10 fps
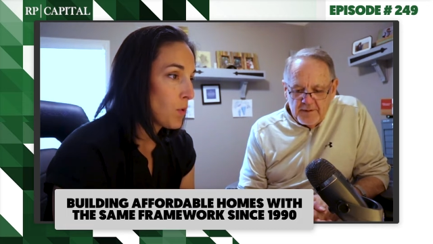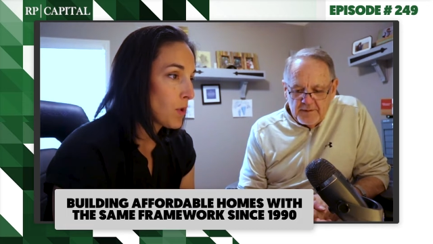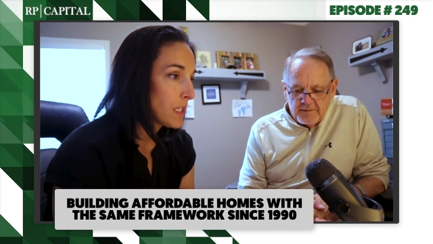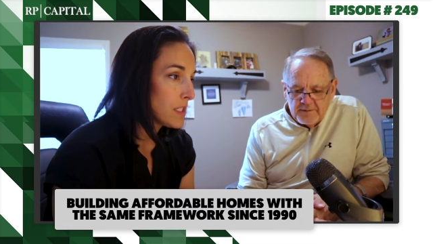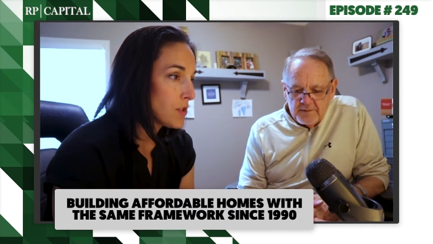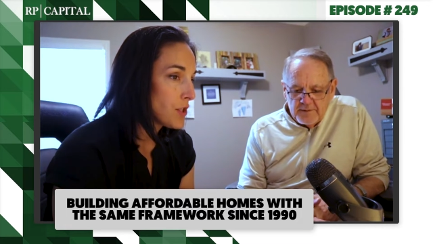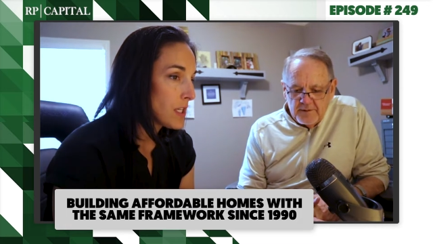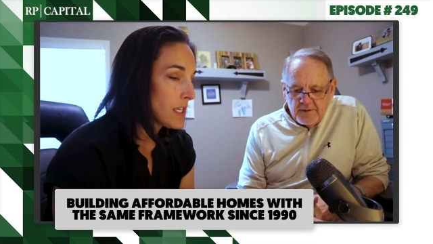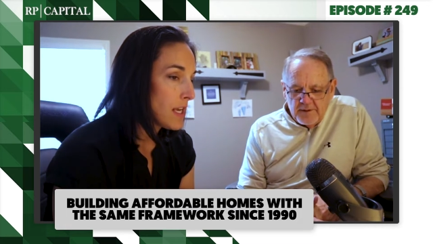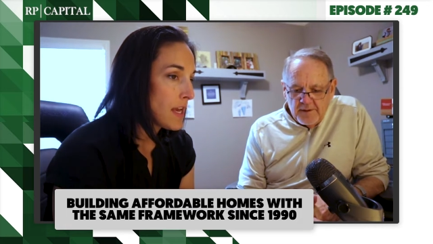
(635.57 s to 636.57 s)
Speaker 1: poor
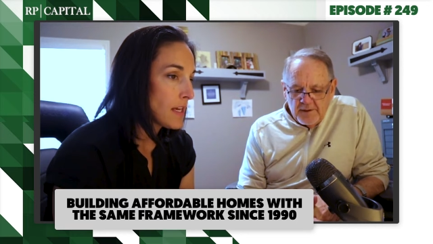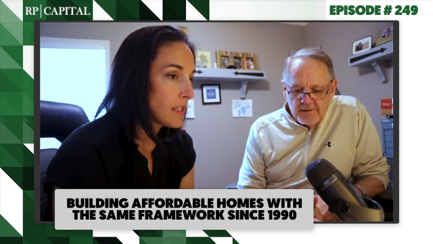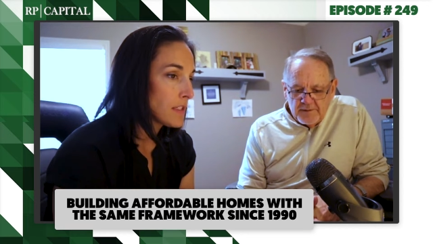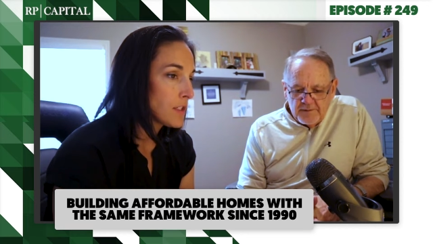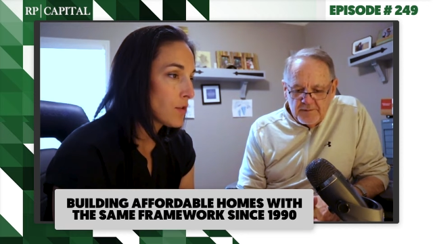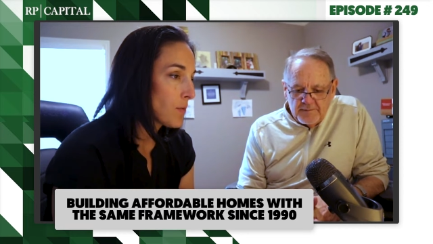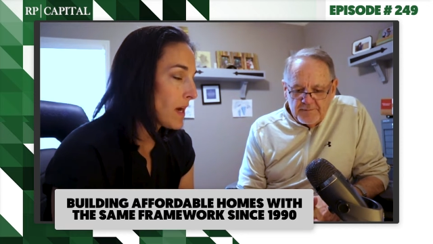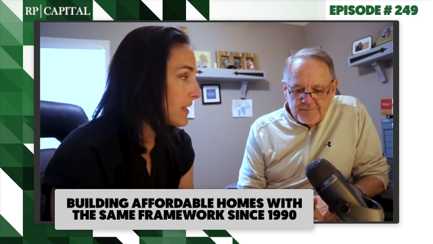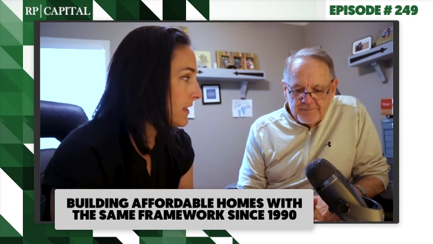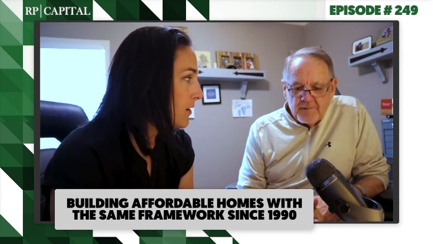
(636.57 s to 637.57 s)
condition and you're
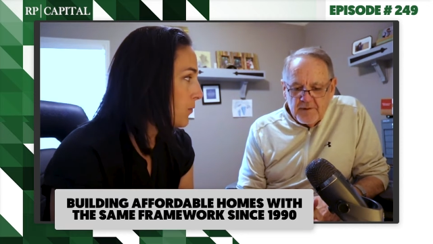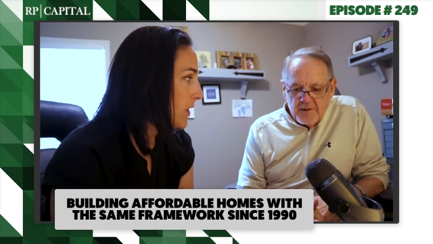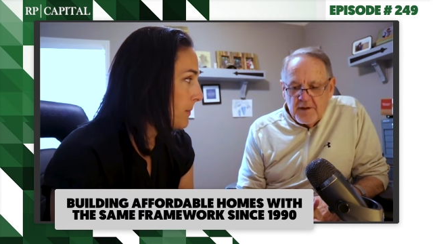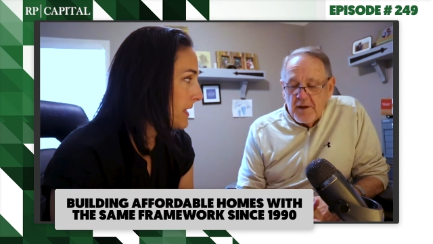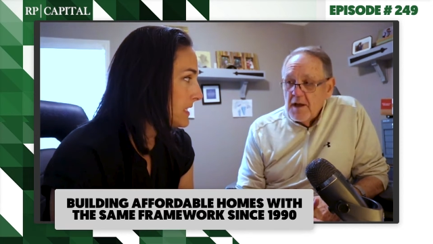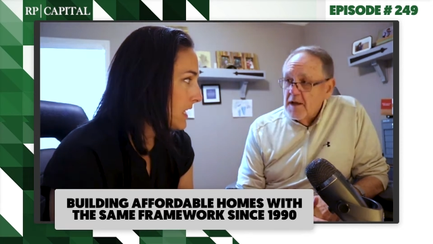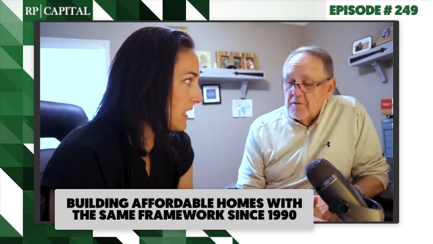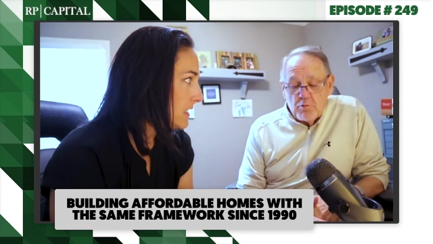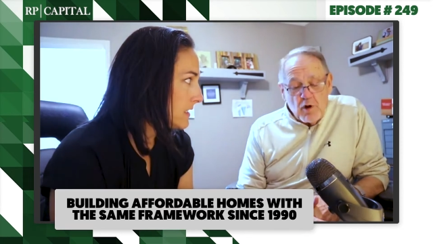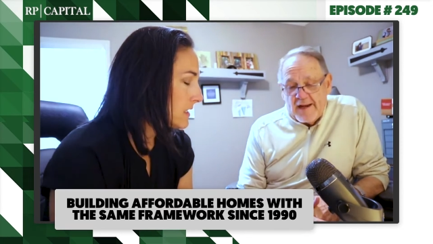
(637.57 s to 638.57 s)
right, not well
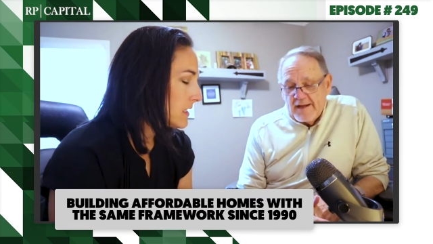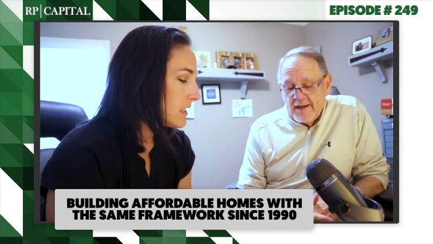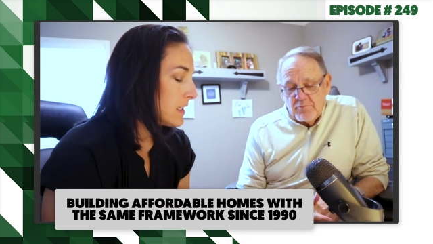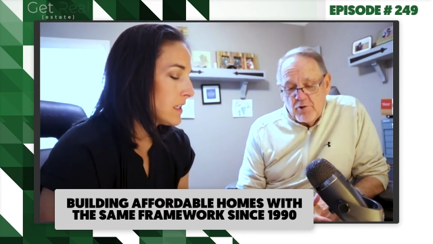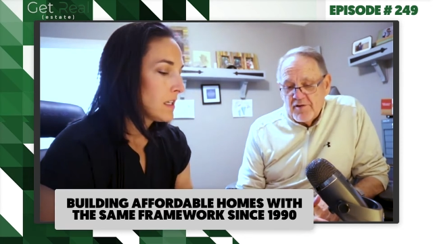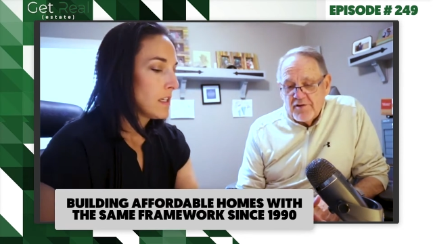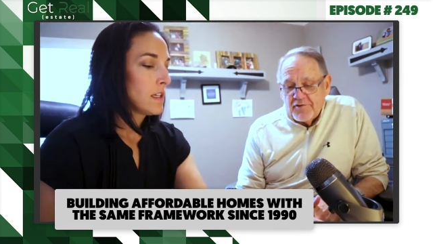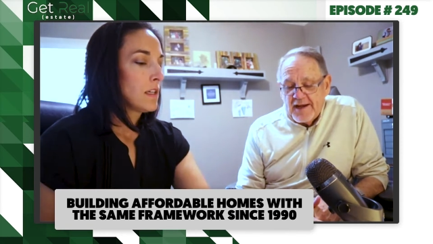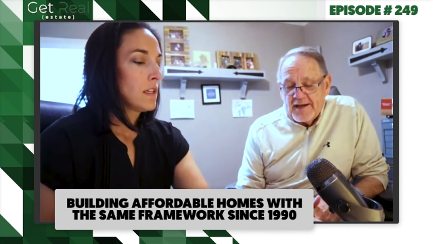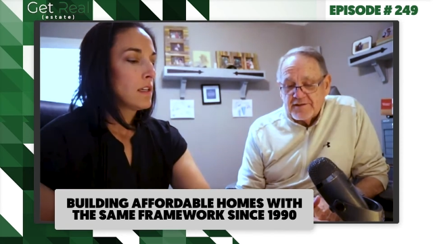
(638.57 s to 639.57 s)
maintained.
Speaker 2: Right. And one of the
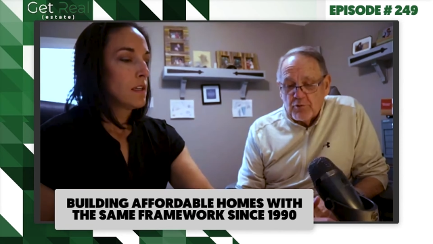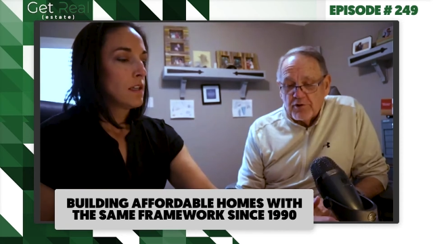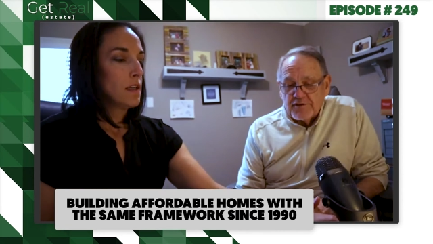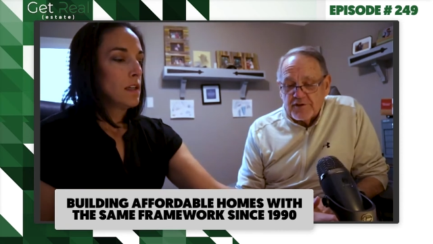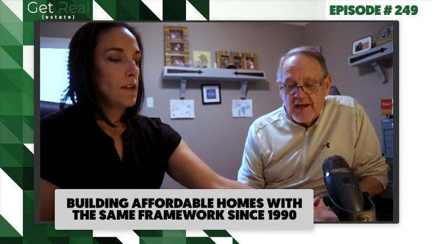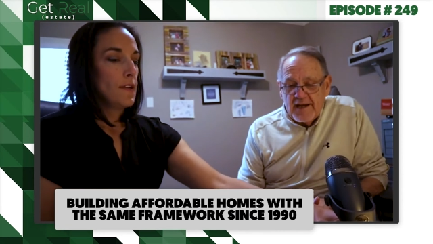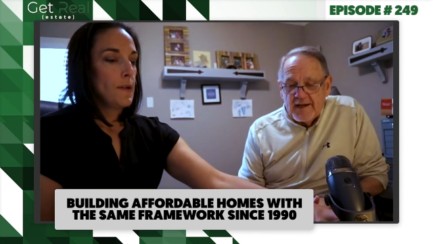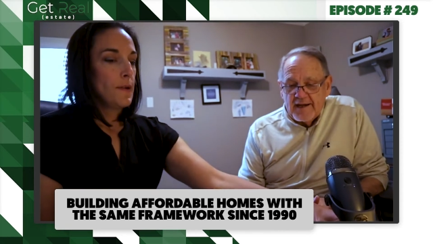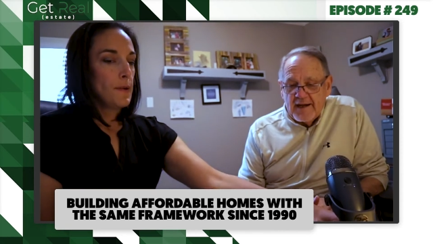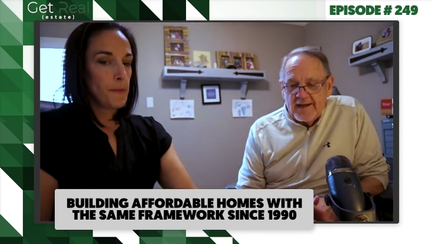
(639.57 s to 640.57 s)
things that we're
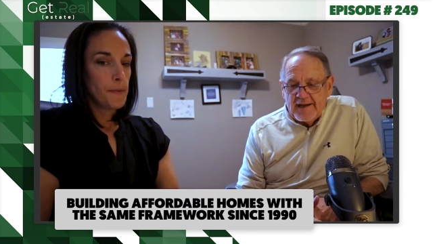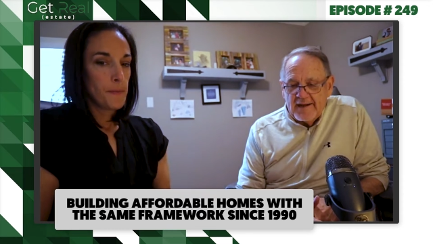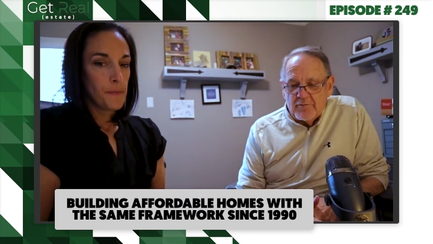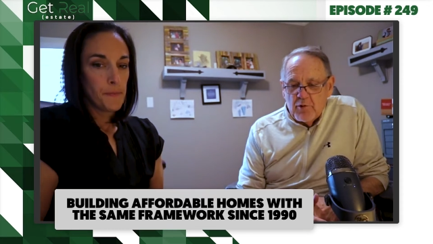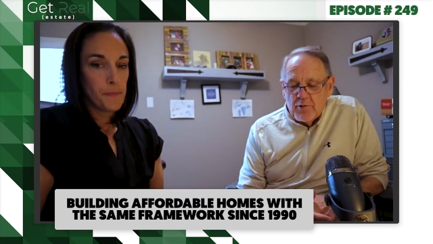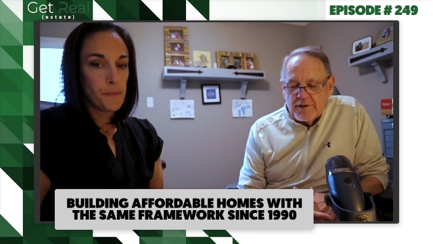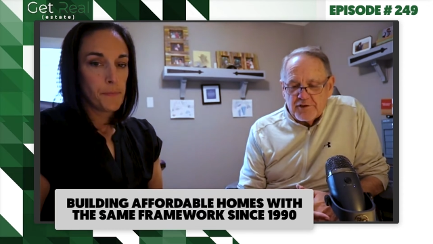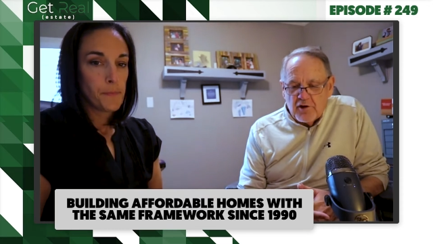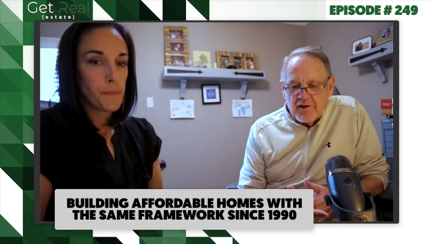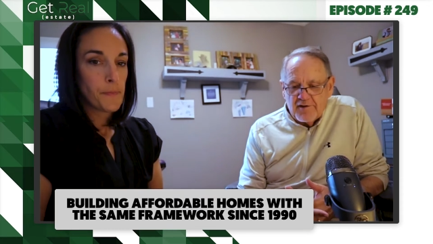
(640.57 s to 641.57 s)
seeing uh, when we
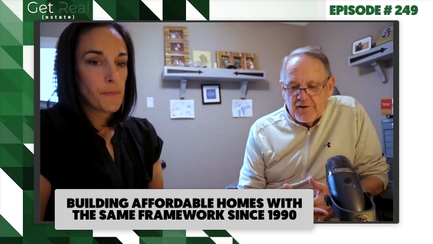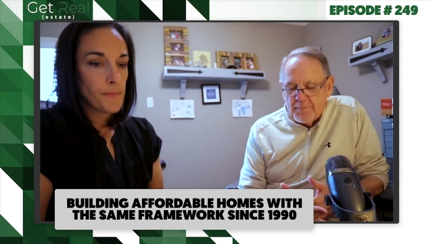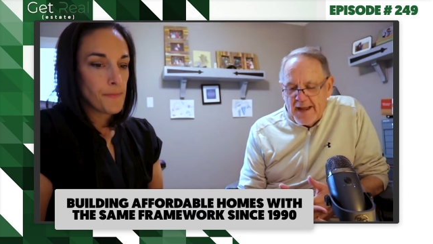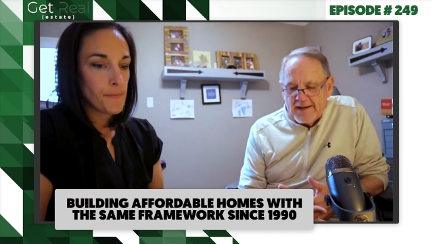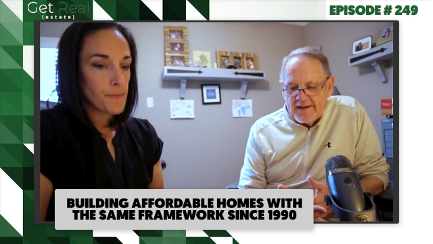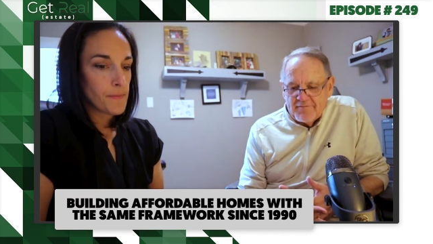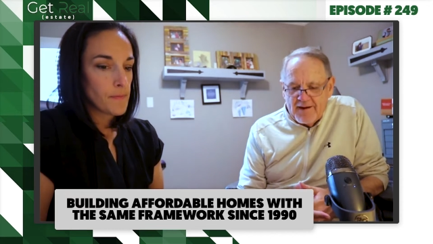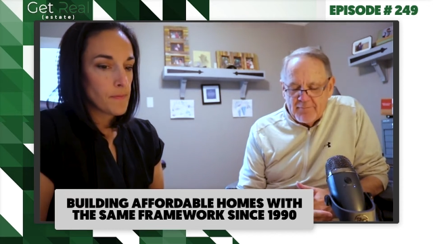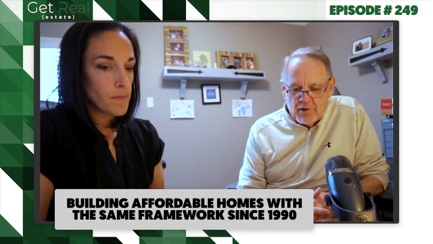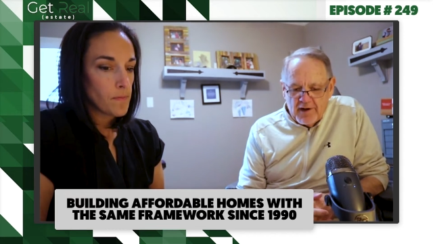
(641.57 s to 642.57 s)
started this back in
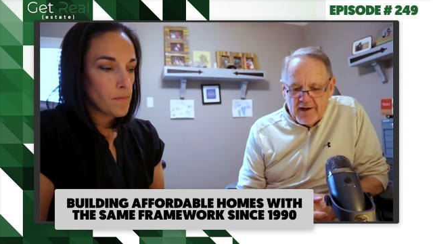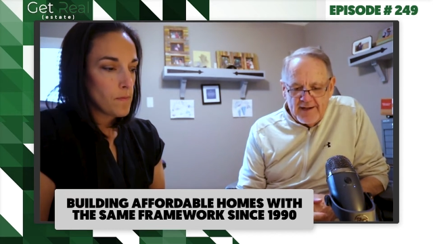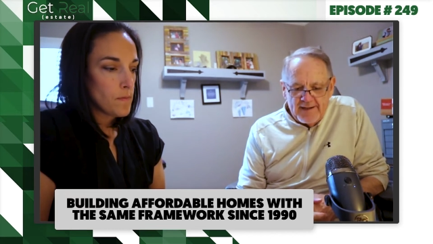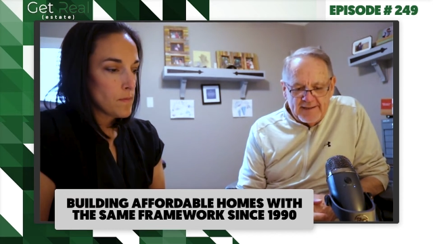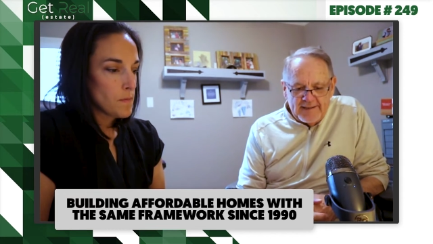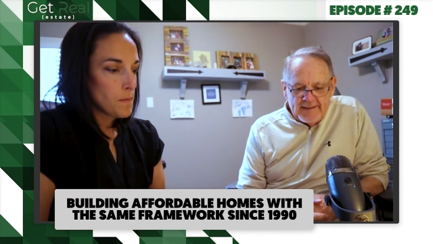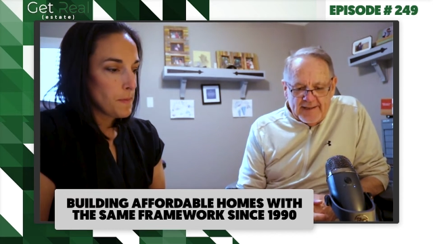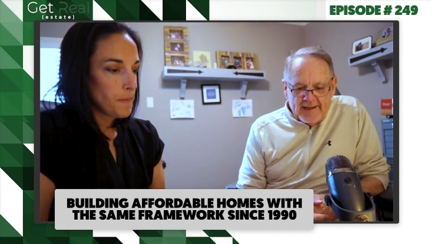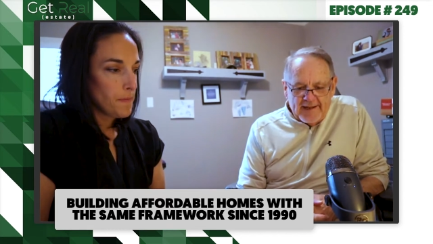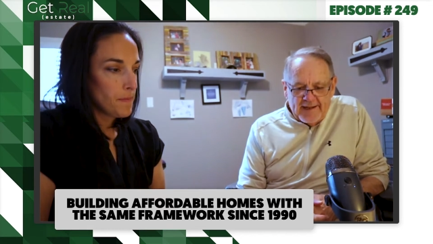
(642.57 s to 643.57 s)
February,
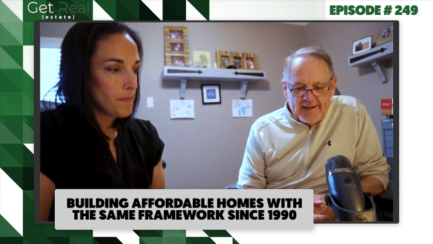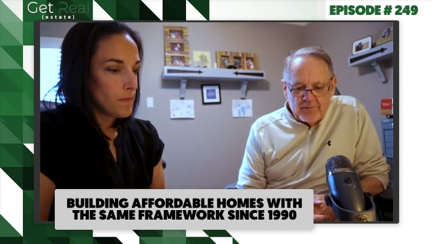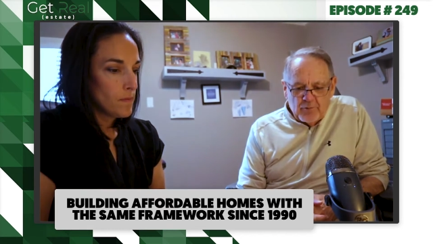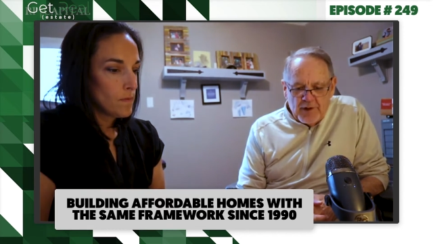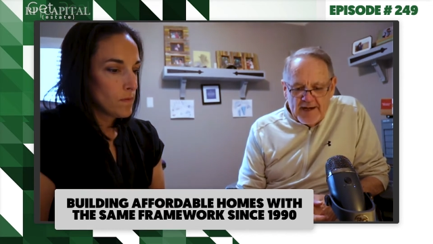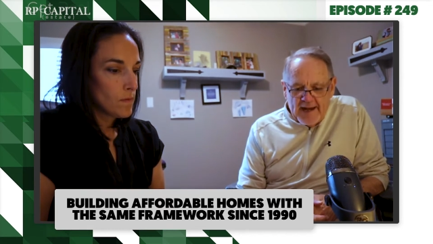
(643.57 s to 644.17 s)
uh, we